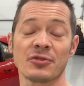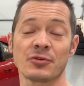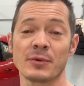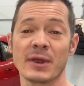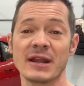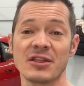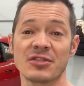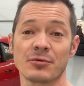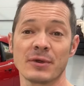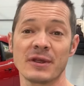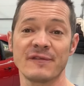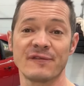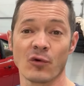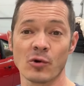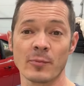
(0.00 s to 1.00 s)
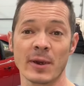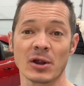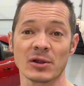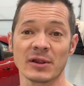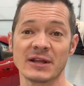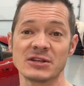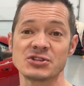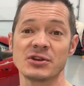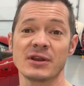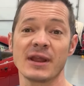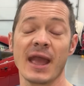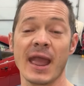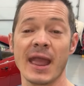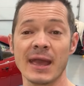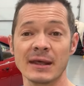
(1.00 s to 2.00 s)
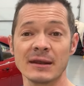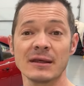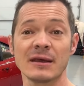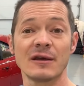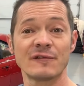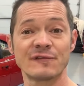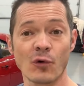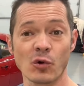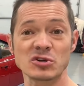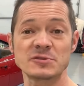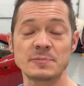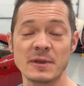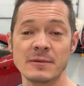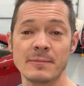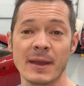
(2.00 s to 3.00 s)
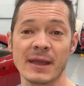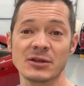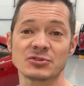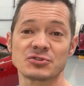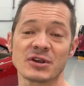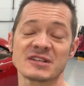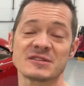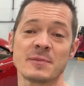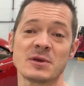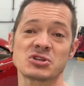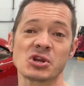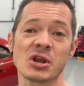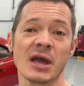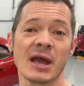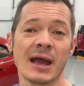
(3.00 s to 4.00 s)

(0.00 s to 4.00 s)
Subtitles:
383 4-barrel engine and 4-speed manual transmission,